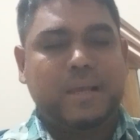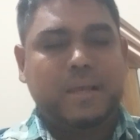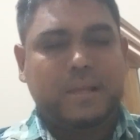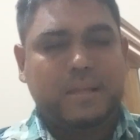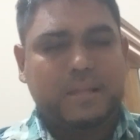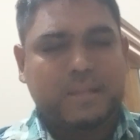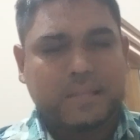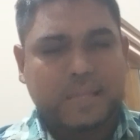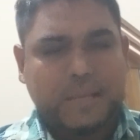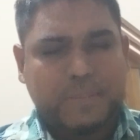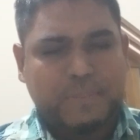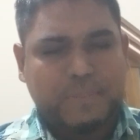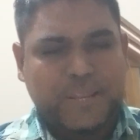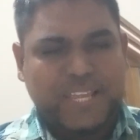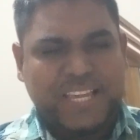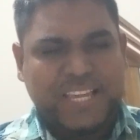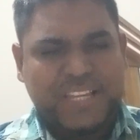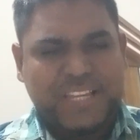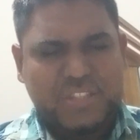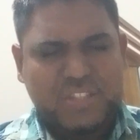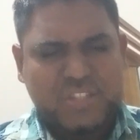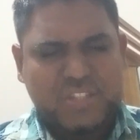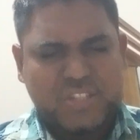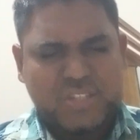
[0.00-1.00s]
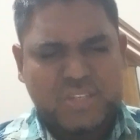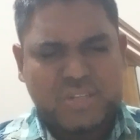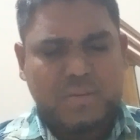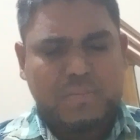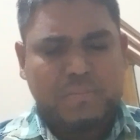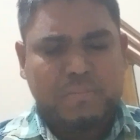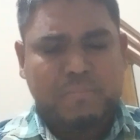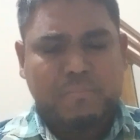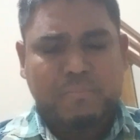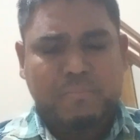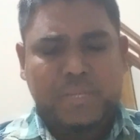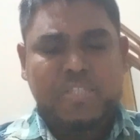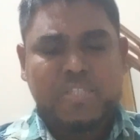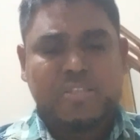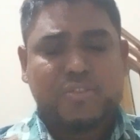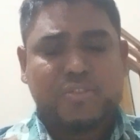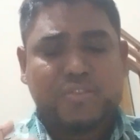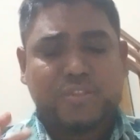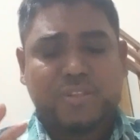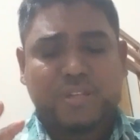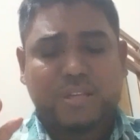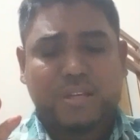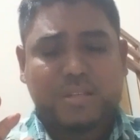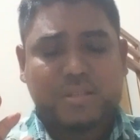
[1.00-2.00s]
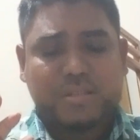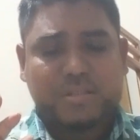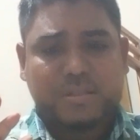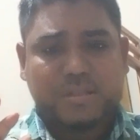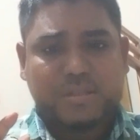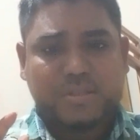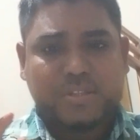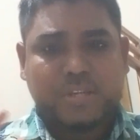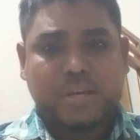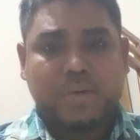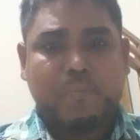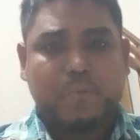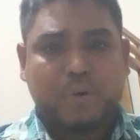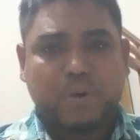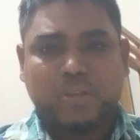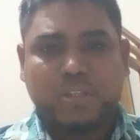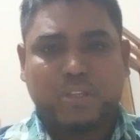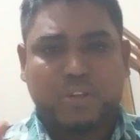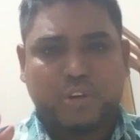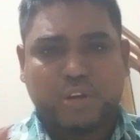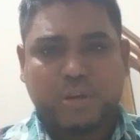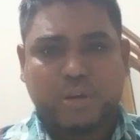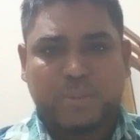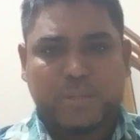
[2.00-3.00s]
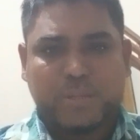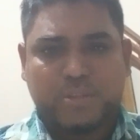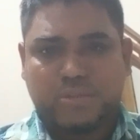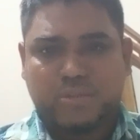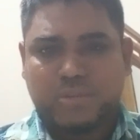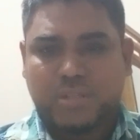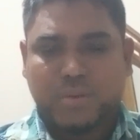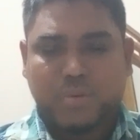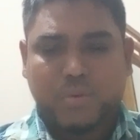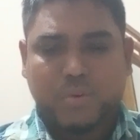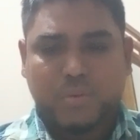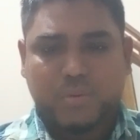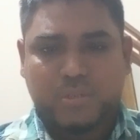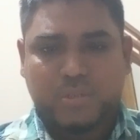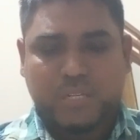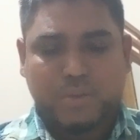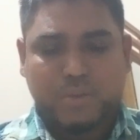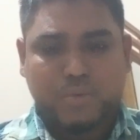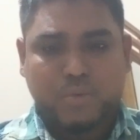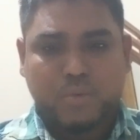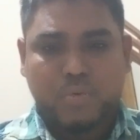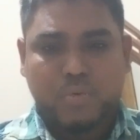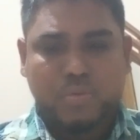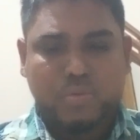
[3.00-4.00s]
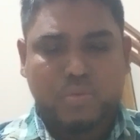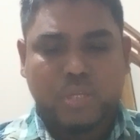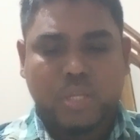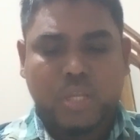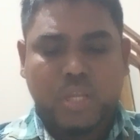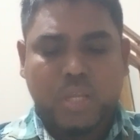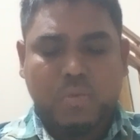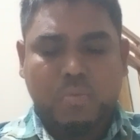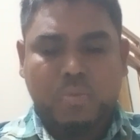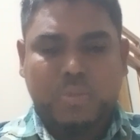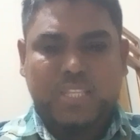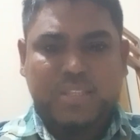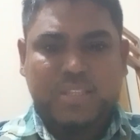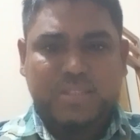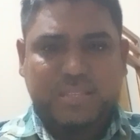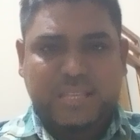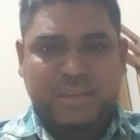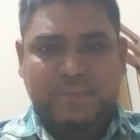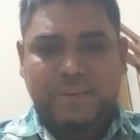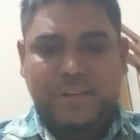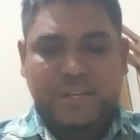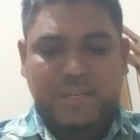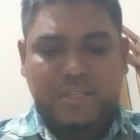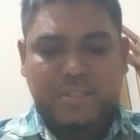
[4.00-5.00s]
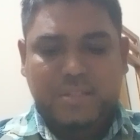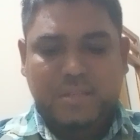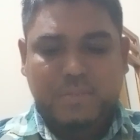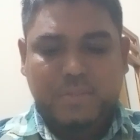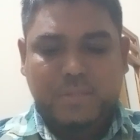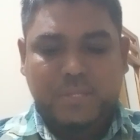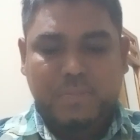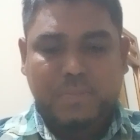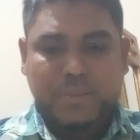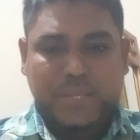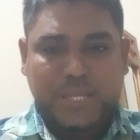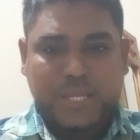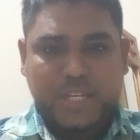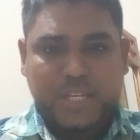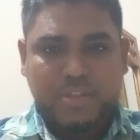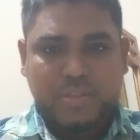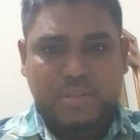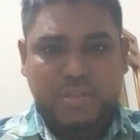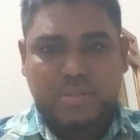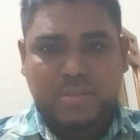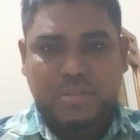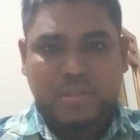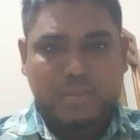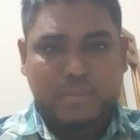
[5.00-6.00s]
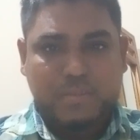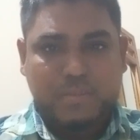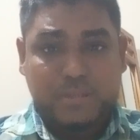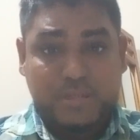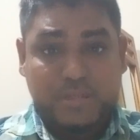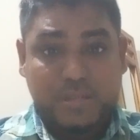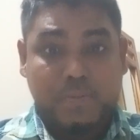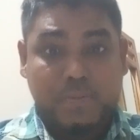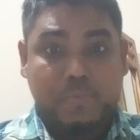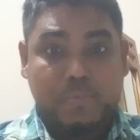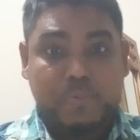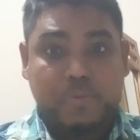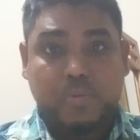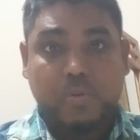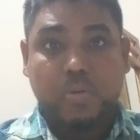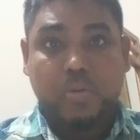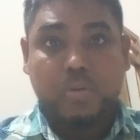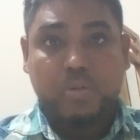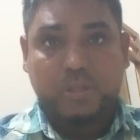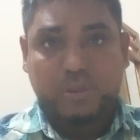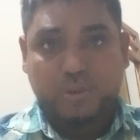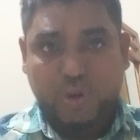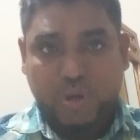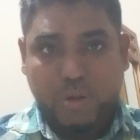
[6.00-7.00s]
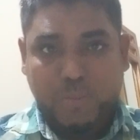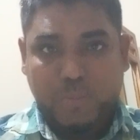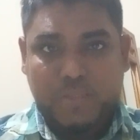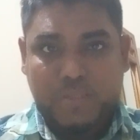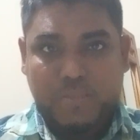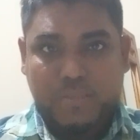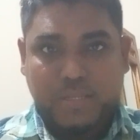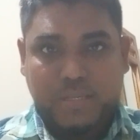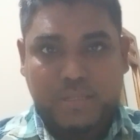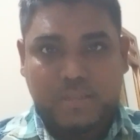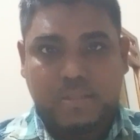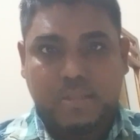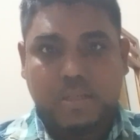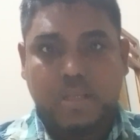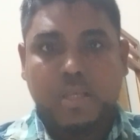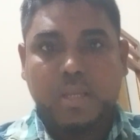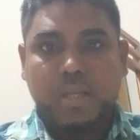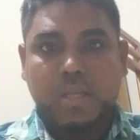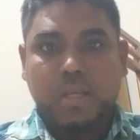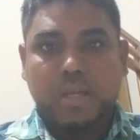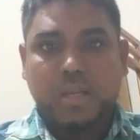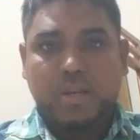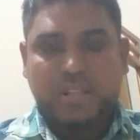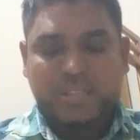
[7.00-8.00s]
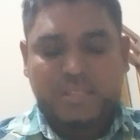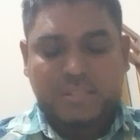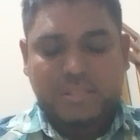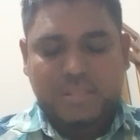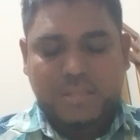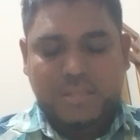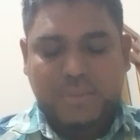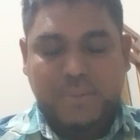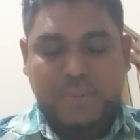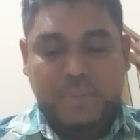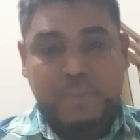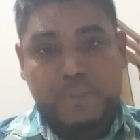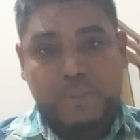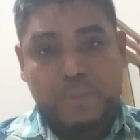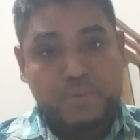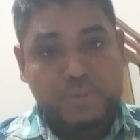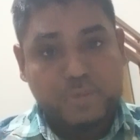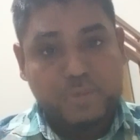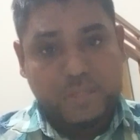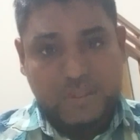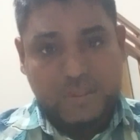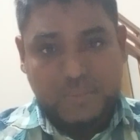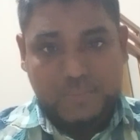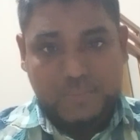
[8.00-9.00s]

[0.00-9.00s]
applicants must serve all the documents to the court, and court within 7 days of the applications, they serve all the documents and necessary papers to the